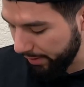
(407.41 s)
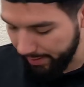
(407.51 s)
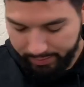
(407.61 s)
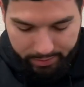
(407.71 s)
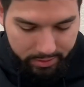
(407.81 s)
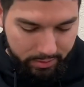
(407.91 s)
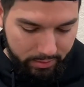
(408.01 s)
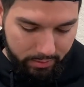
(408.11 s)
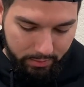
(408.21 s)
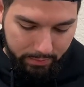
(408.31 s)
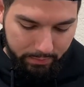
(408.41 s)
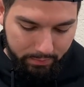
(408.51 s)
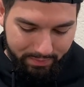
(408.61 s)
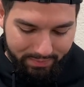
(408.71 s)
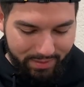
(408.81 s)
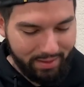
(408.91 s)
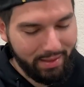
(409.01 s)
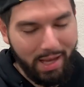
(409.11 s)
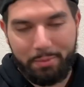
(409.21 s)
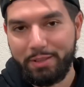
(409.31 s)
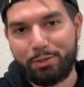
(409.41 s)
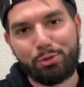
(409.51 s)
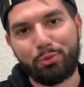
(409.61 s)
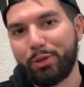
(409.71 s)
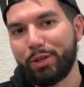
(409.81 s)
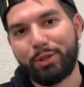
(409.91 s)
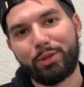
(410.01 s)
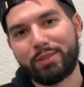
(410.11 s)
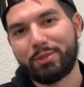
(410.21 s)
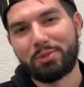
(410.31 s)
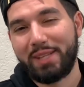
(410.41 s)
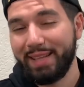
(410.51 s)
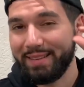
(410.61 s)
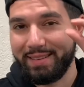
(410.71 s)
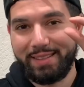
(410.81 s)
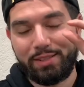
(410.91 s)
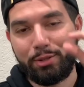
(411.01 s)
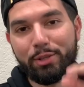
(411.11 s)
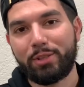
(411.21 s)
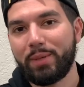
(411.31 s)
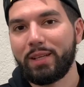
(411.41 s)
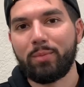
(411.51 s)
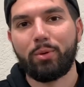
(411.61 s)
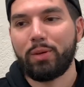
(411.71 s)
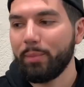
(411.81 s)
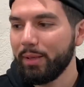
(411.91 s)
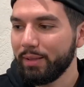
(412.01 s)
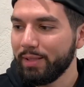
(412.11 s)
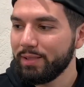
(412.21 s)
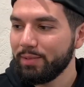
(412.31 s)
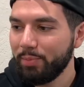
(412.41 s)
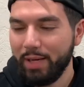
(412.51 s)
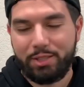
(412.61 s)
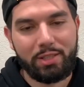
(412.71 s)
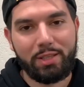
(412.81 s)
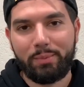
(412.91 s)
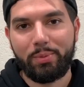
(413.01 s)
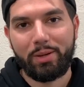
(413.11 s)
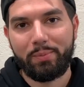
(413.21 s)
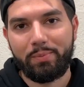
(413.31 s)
And this was really close. This was like this close to being number 1 on my list, but I just couldn't put it.